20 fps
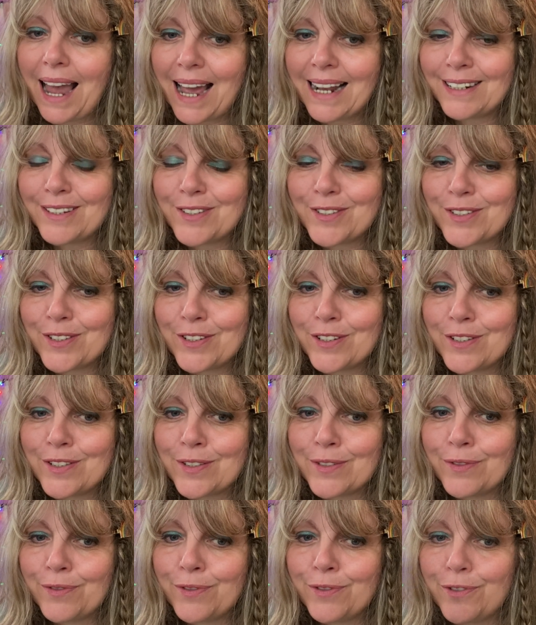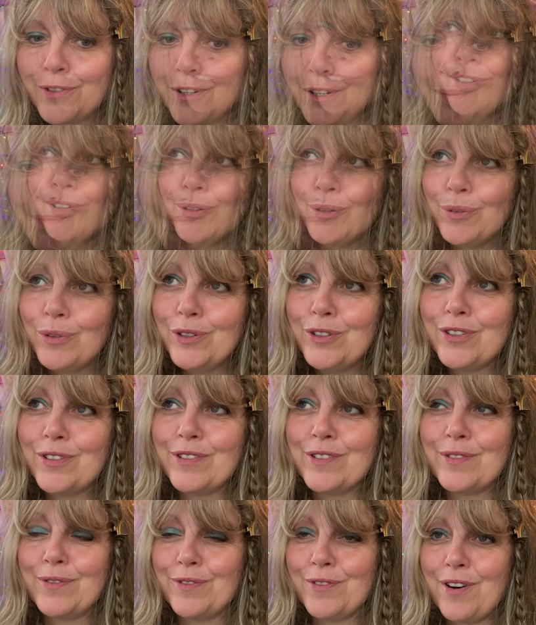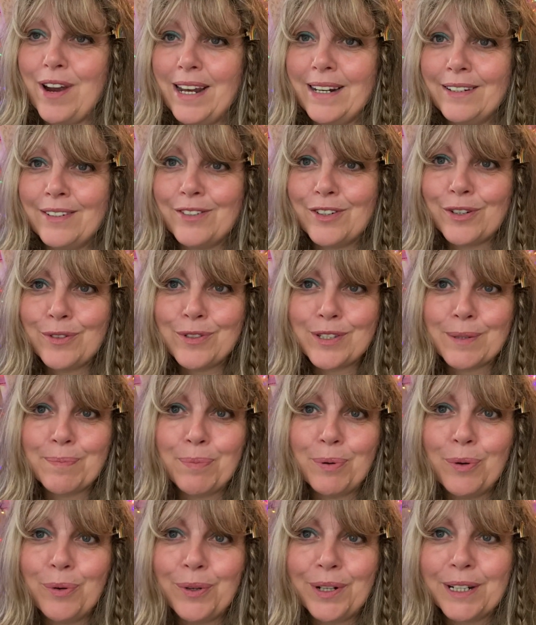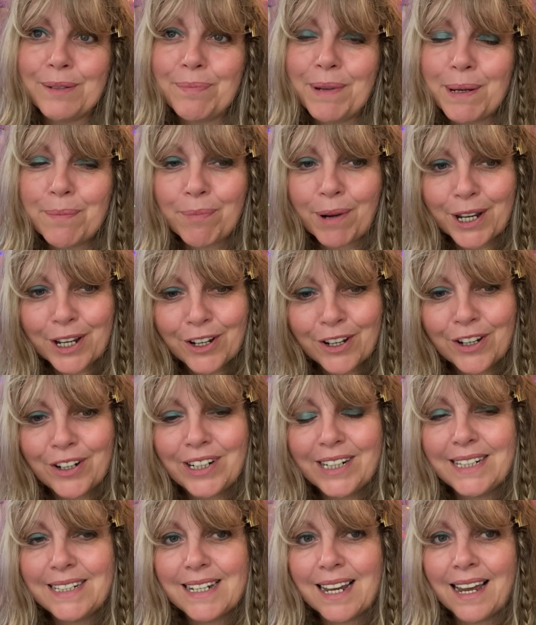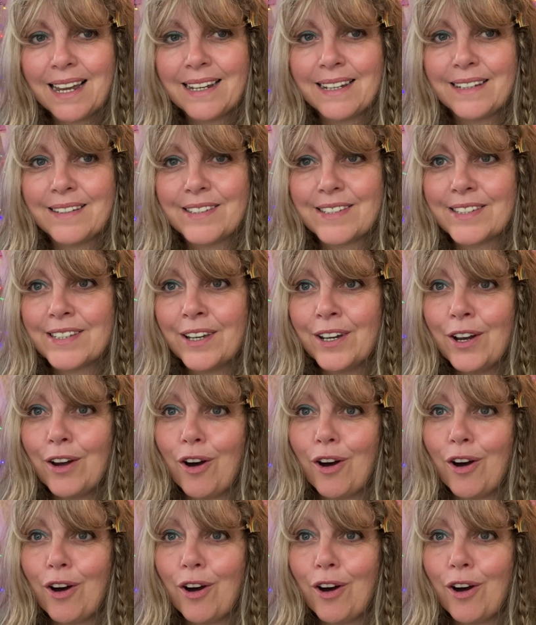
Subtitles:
answers from a gorgeous friend who supported me in my early days